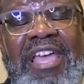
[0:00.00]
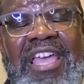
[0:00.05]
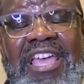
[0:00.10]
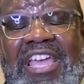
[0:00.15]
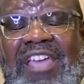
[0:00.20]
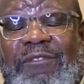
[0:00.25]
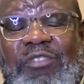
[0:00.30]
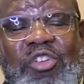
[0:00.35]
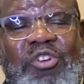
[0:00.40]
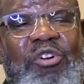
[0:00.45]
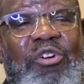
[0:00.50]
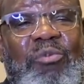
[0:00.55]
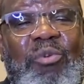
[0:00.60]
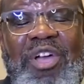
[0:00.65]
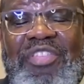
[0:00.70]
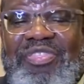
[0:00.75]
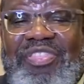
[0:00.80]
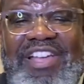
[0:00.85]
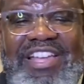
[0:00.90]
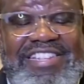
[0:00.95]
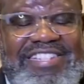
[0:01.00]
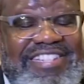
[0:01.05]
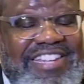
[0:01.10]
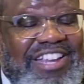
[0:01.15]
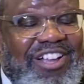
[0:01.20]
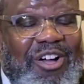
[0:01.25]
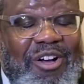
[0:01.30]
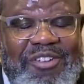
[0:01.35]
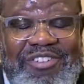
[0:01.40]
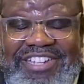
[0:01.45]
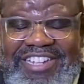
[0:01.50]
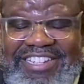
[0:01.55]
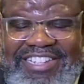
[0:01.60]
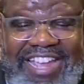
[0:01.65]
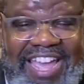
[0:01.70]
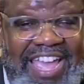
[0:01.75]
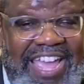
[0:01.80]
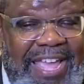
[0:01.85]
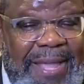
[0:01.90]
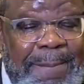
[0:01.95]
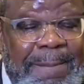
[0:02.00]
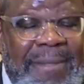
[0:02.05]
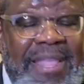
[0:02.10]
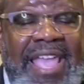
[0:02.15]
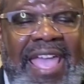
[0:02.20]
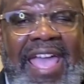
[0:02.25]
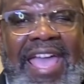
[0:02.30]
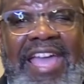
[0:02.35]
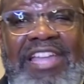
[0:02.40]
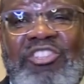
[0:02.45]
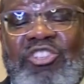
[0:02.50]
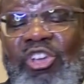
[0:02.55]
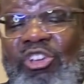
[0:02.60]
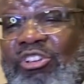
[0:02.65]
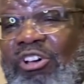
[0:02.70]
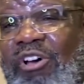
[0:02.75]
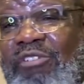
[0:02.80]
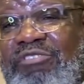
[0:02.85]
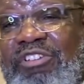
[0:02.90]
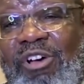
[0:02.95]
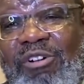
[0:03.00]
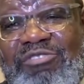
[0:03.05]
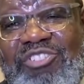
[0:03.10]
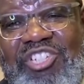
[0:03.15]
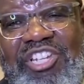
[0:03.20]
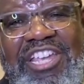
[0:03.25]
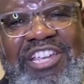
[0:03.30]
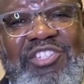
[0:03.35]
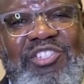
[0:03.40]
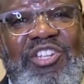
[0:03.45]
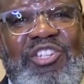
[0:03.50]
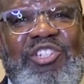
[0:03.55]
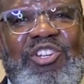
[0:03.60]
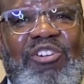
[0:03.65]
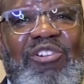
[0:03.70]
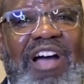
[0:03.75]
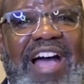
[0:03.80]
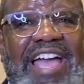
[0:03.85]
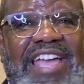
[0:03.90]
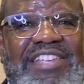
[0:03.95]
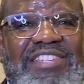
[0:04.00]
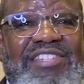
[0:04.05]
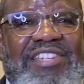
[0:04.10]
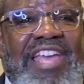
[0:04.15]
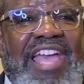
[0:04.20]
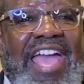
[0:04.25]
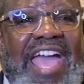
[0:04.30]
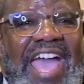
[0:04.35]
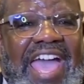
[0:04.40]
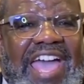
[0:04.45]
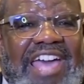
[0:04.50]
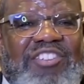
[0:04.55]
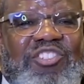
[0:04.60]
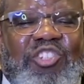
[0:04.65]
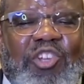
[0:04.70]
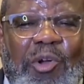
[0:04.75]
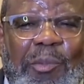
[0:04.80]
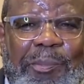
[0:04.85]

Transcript: If you are with us here on the day and you don't know Jesus Christ as your